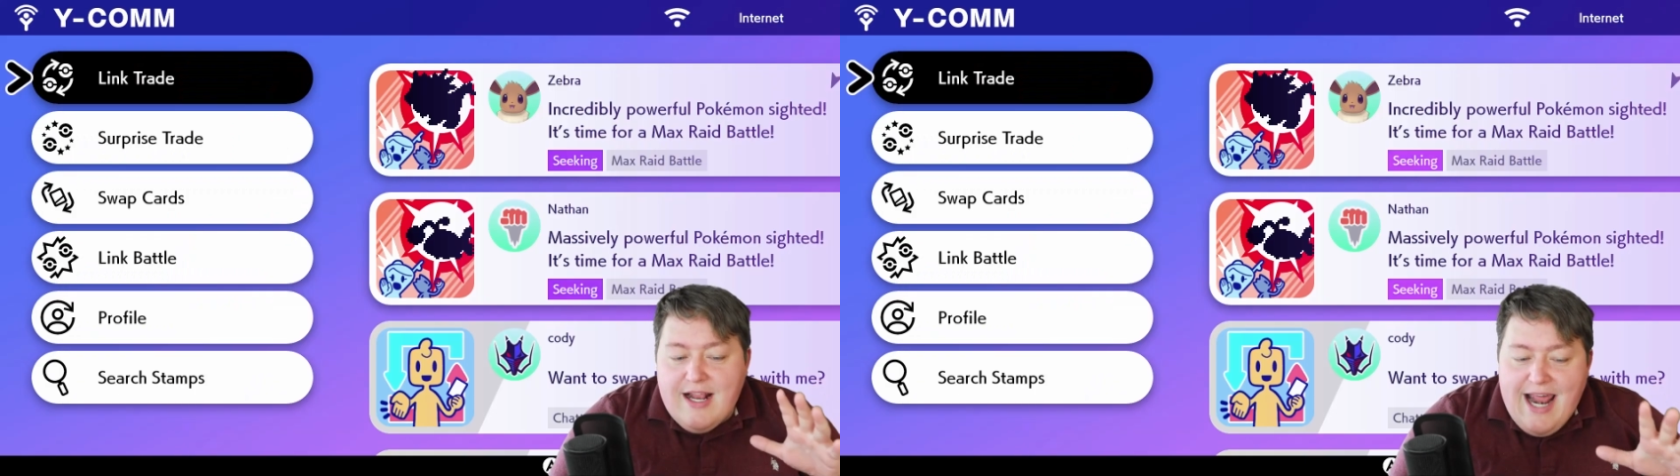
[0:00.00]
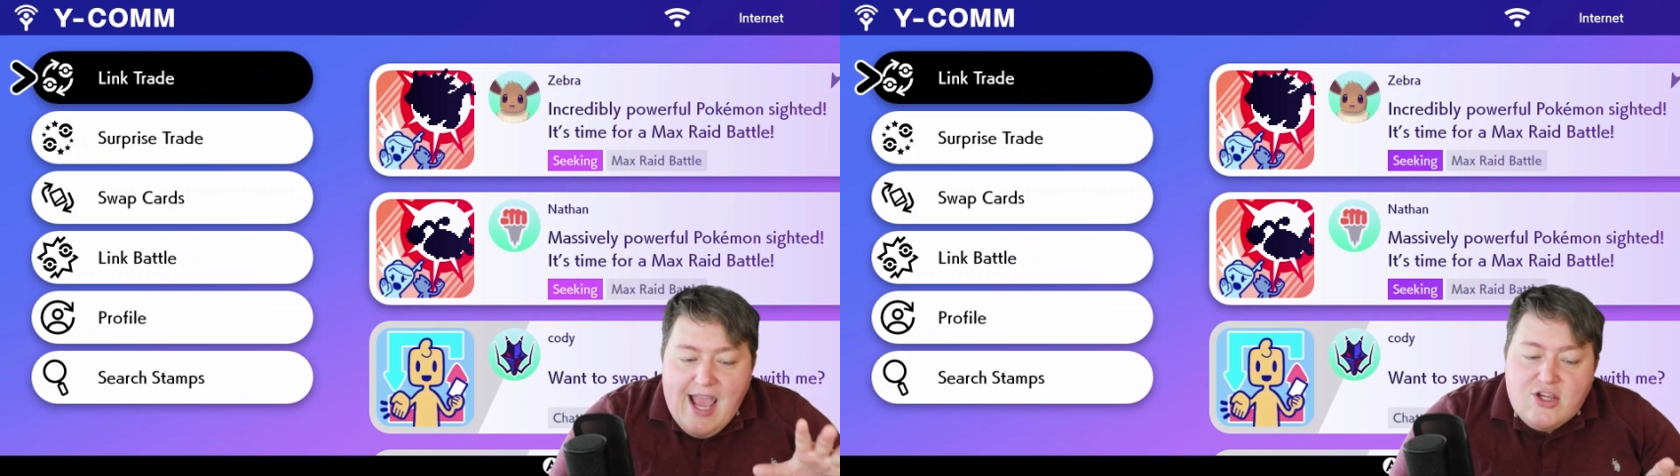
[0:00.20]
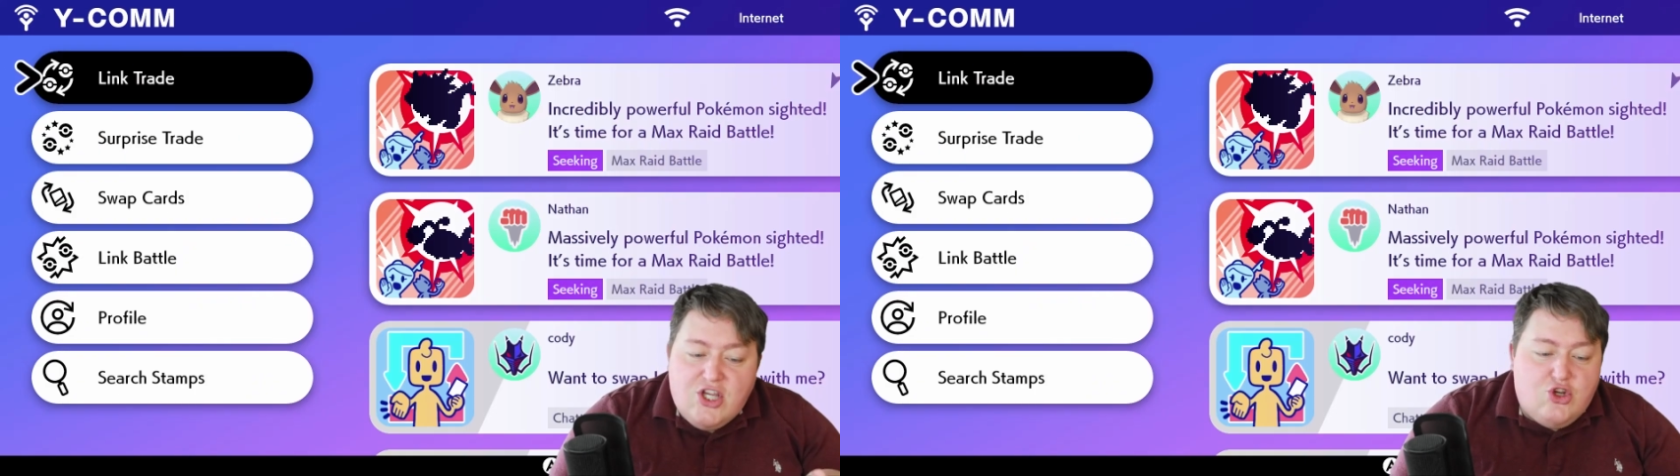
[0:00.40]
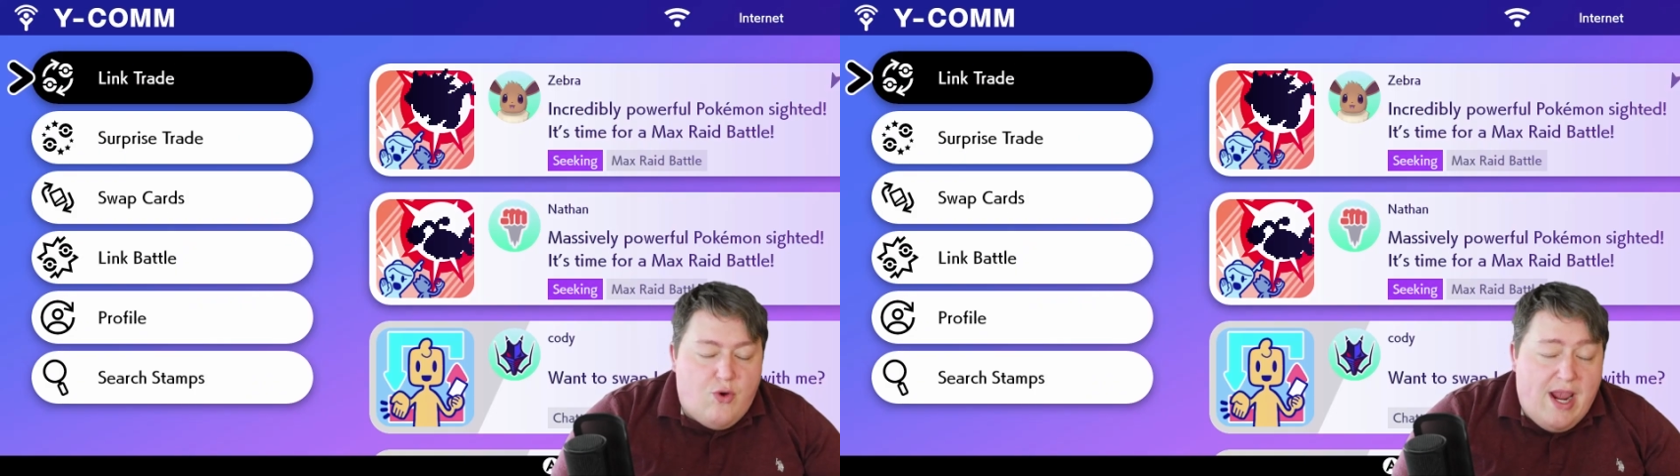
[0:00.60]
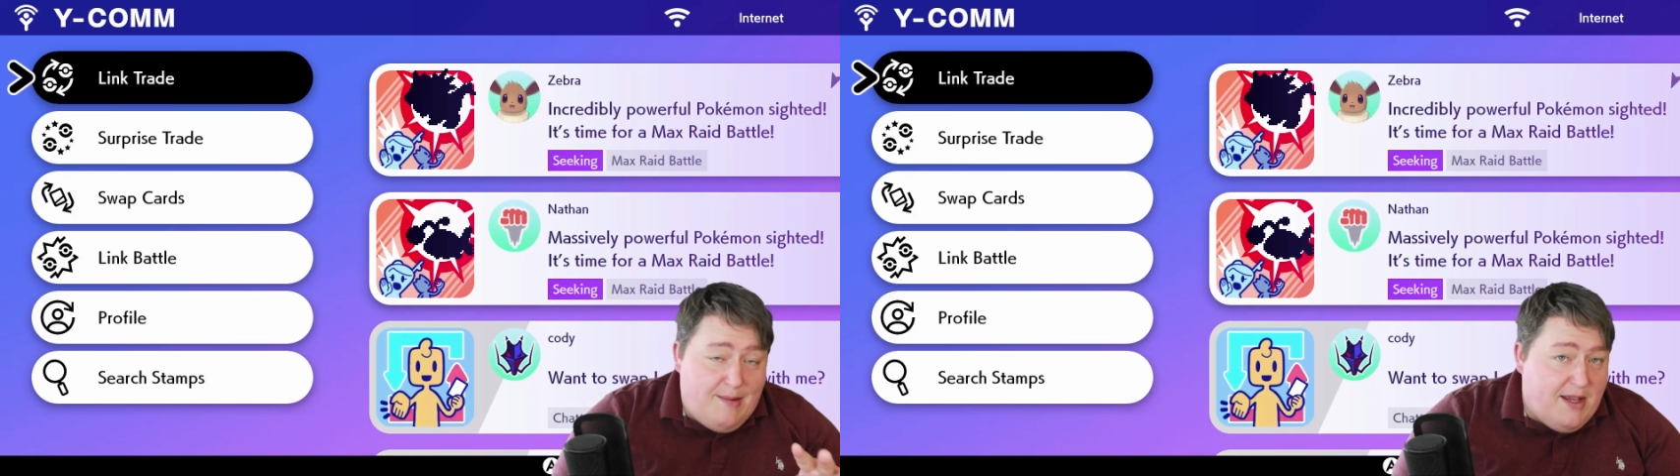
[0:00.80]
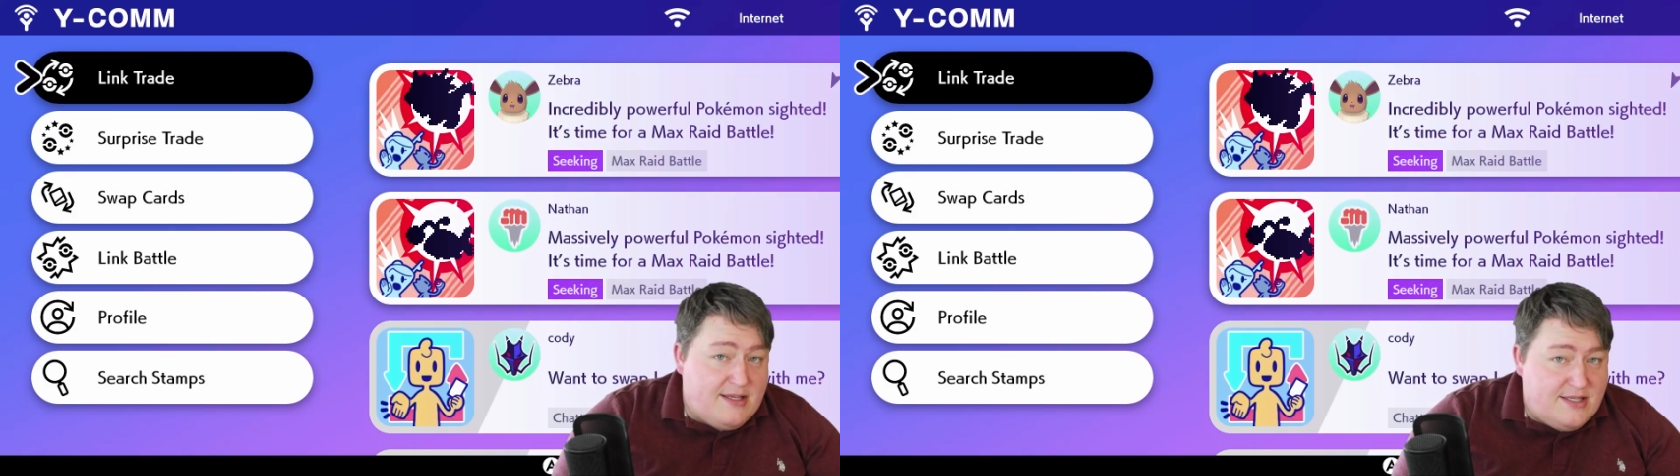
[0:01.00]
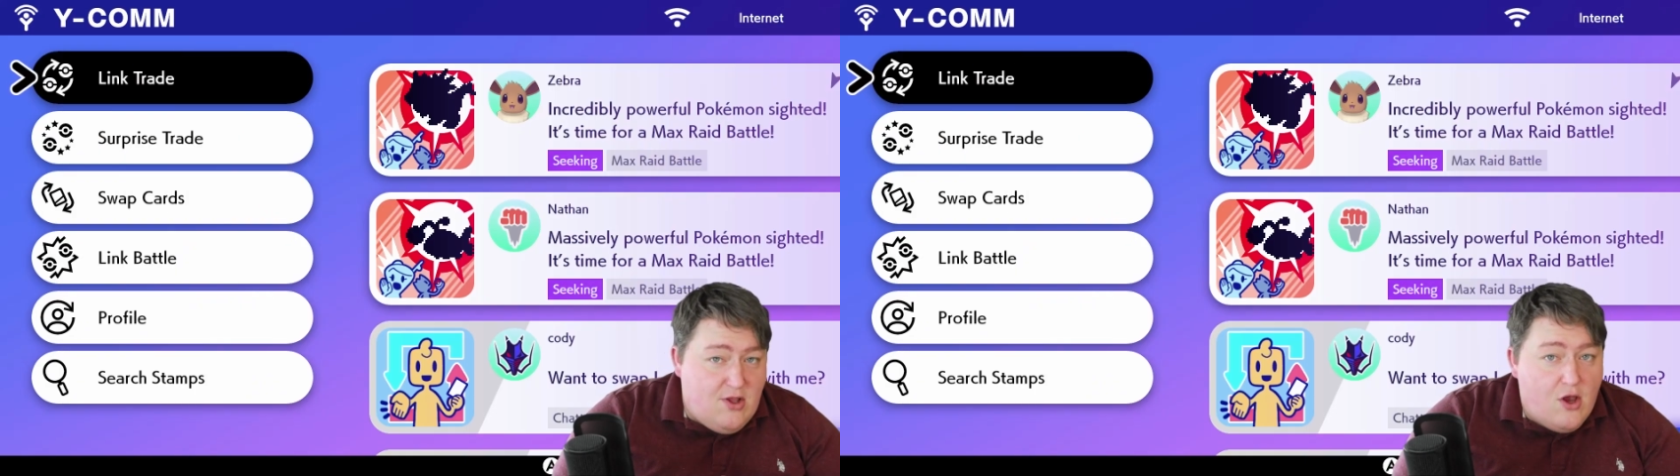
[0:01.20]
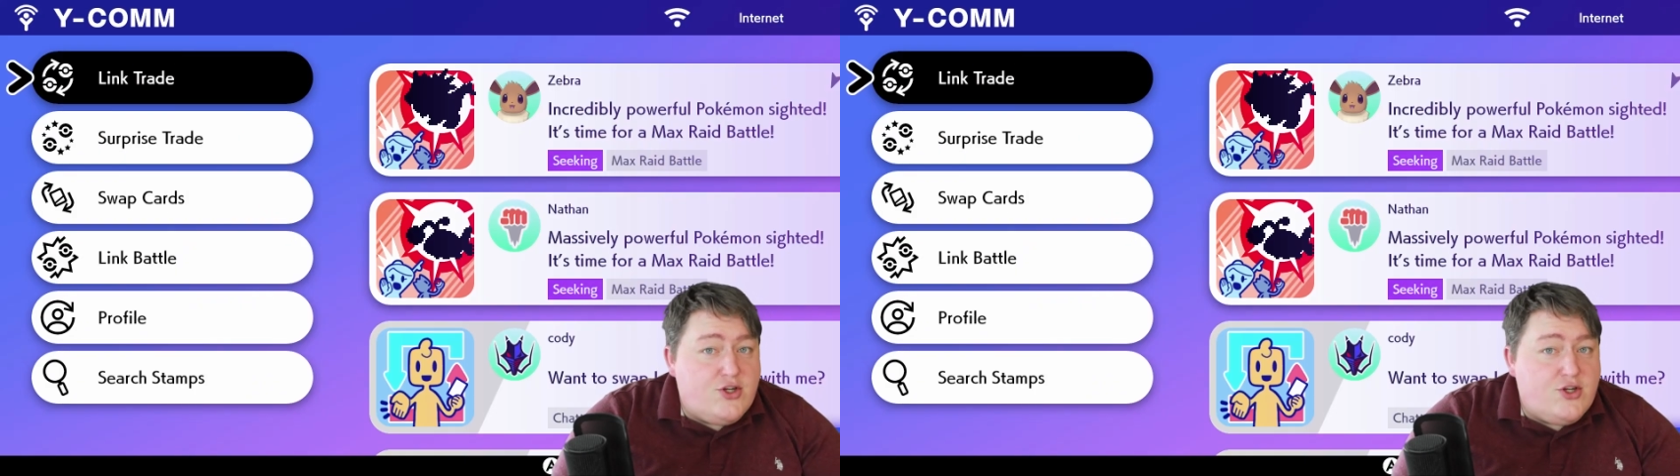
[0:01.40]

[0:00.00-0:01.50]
going to actually trade because as long